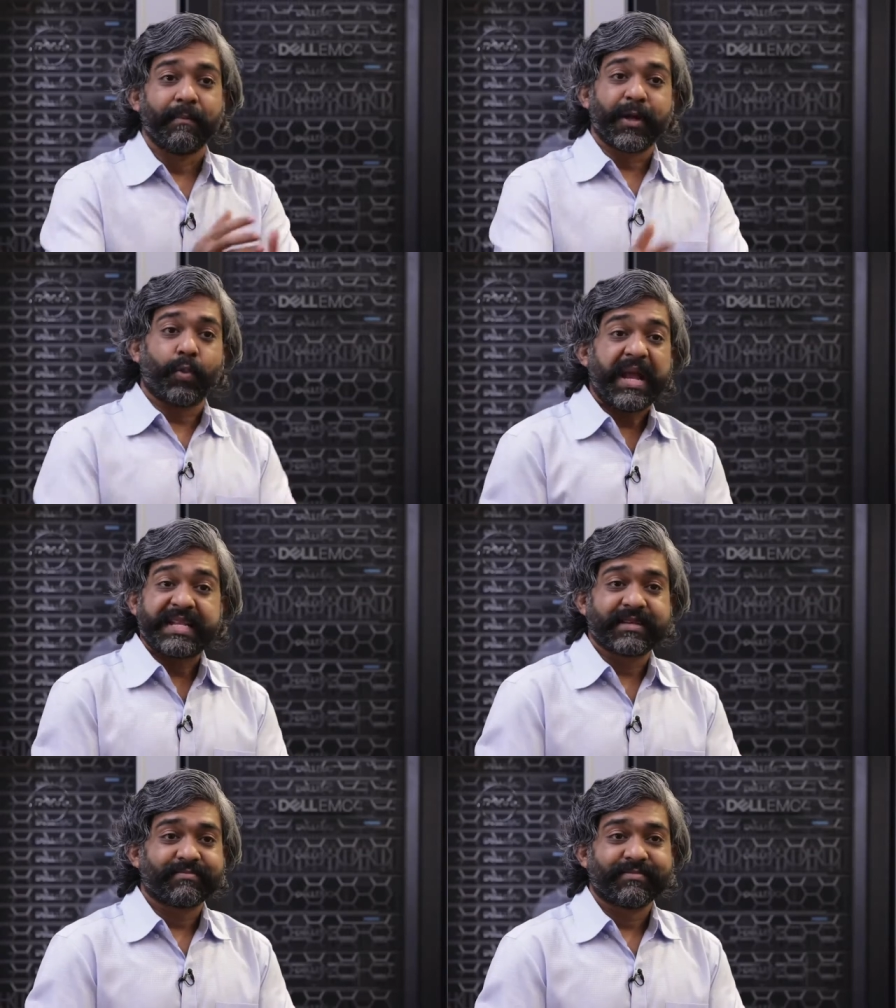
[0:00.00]
But
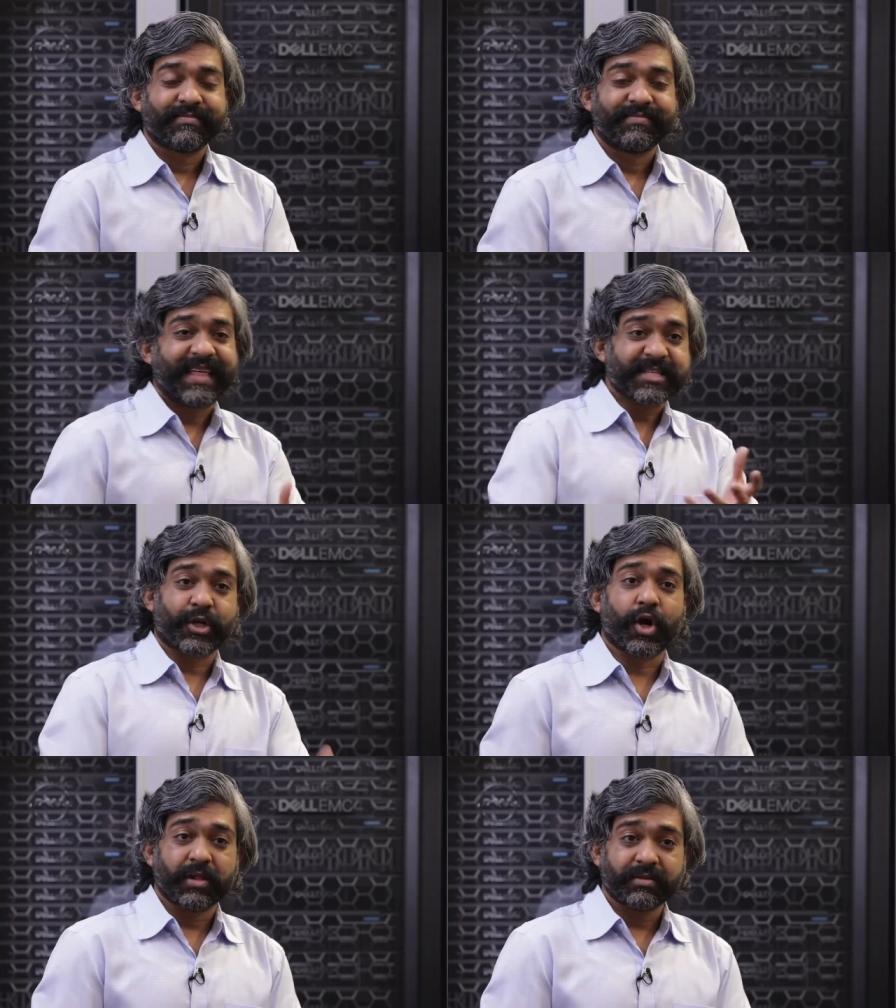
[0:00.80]
wait, that's
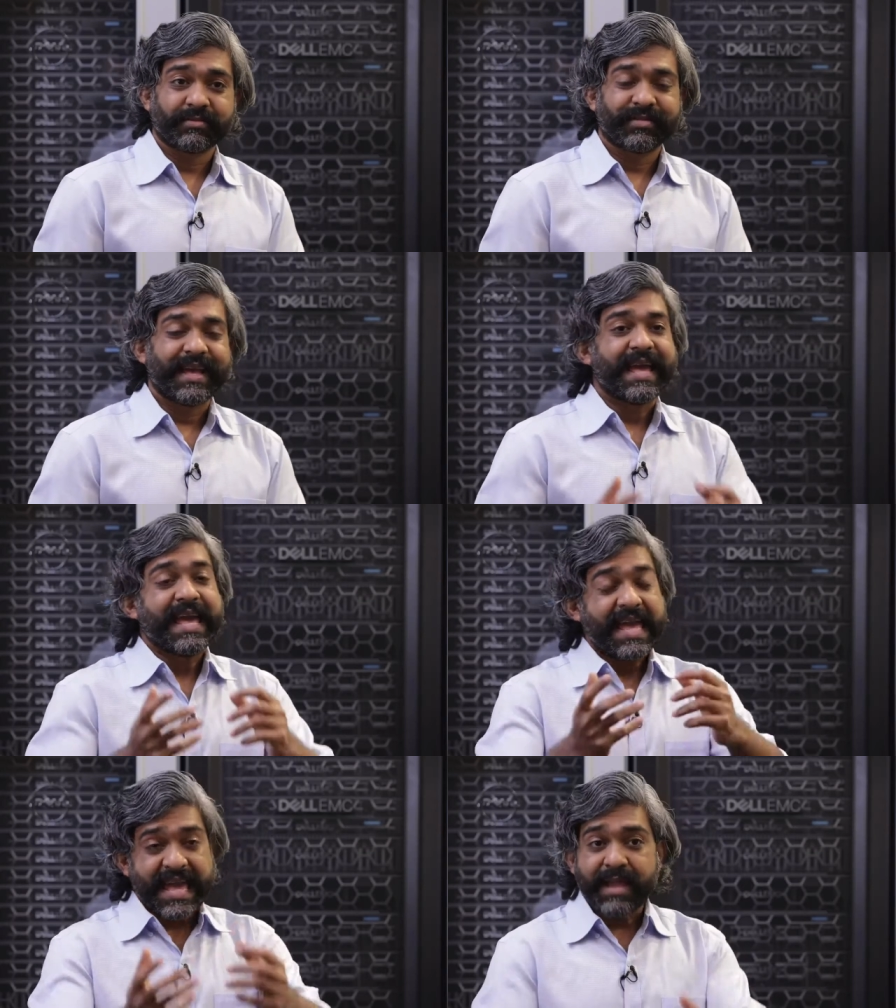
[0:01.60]
not all.
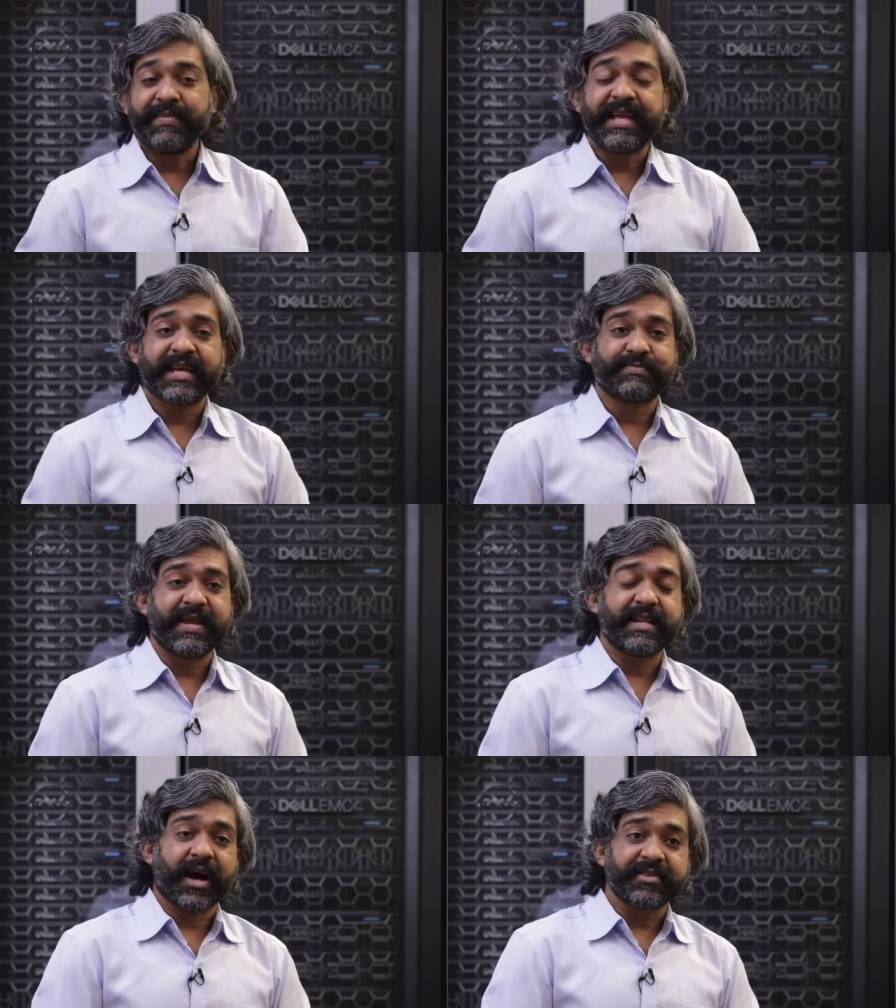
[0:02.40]
AMD has
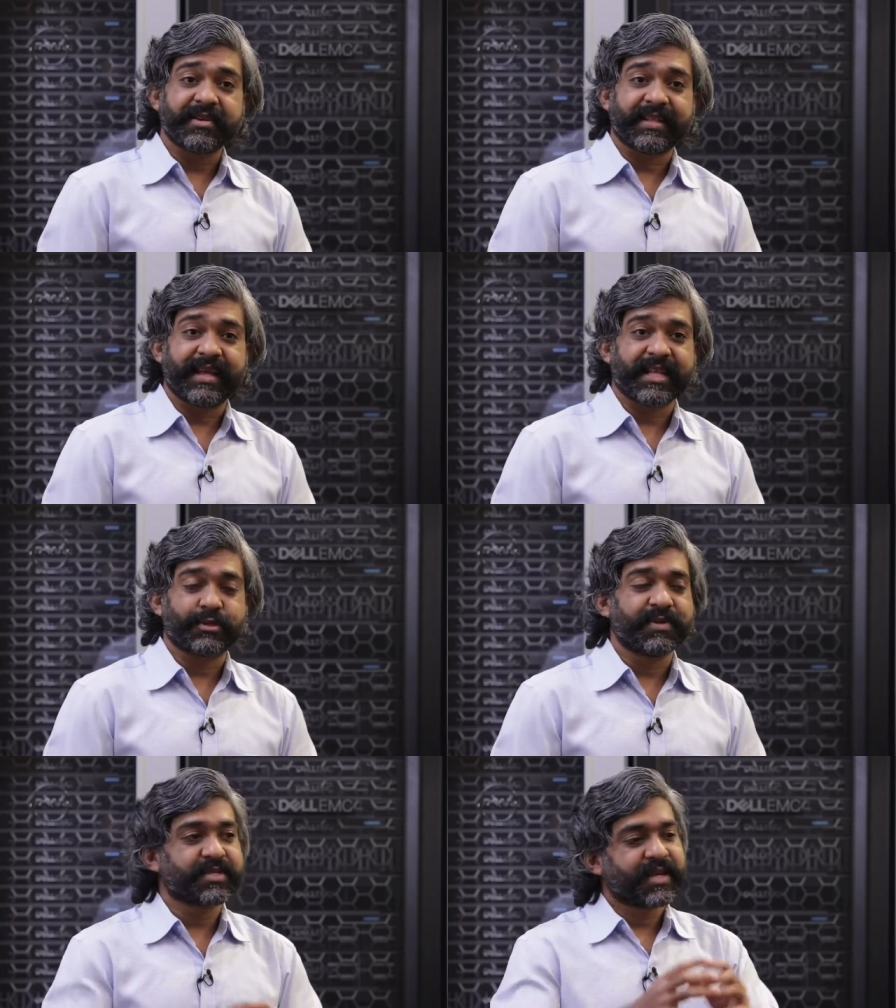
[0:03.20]
made other
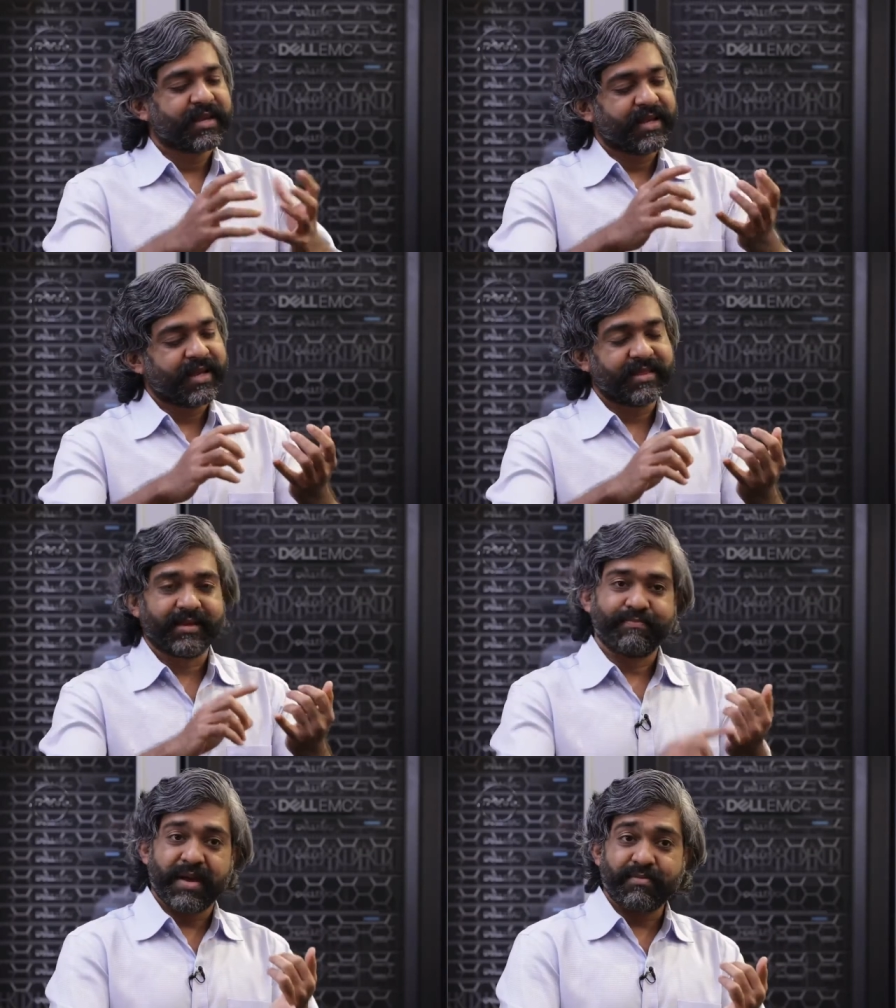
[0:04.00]
enhancements in
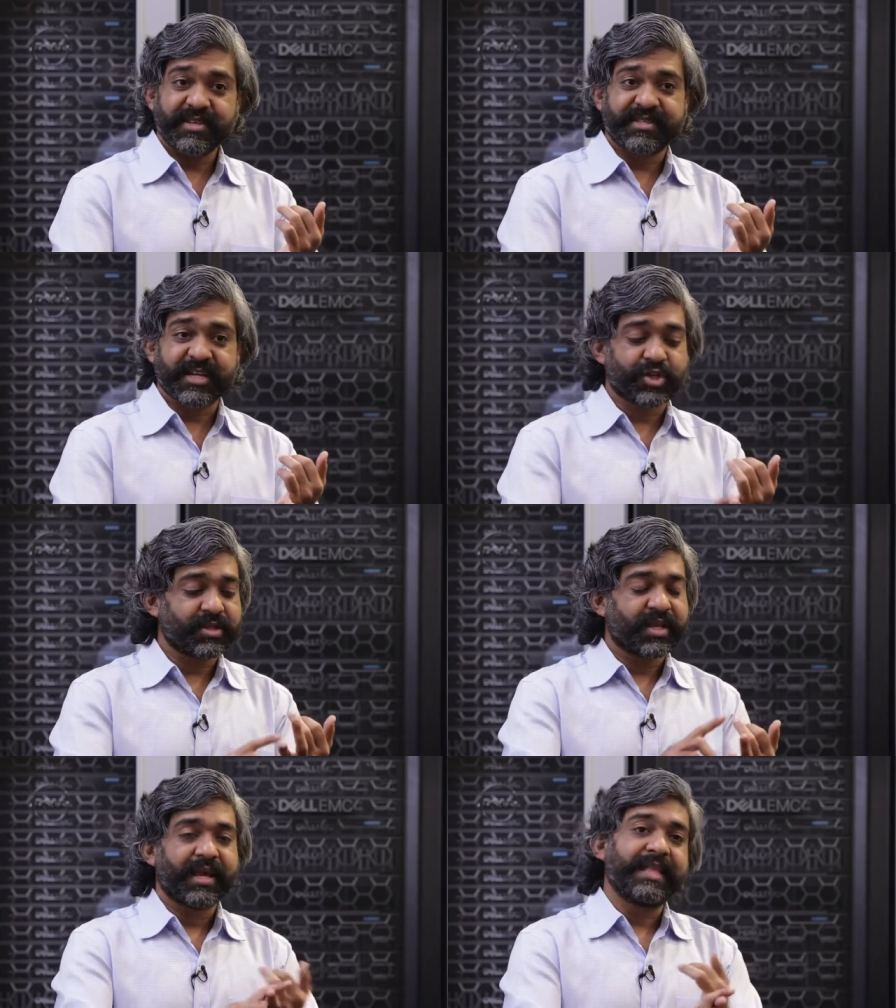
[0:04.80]
the memory section,